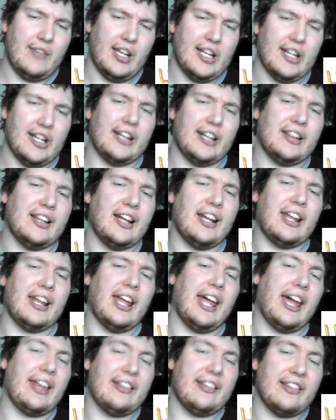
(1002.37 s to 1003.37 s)
and I'd like
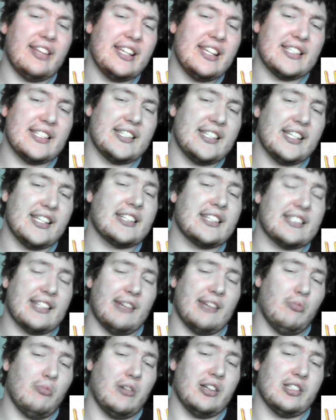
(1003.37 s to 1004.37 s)
at least
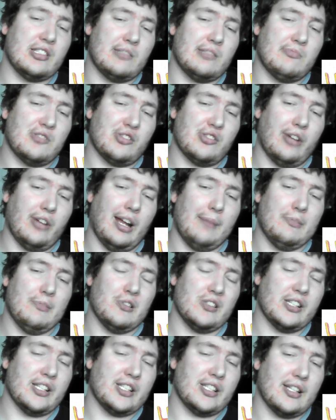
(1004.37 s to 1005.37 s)
61
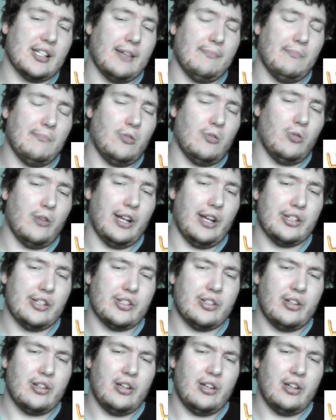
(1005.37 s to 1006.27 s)
subscribers at some point,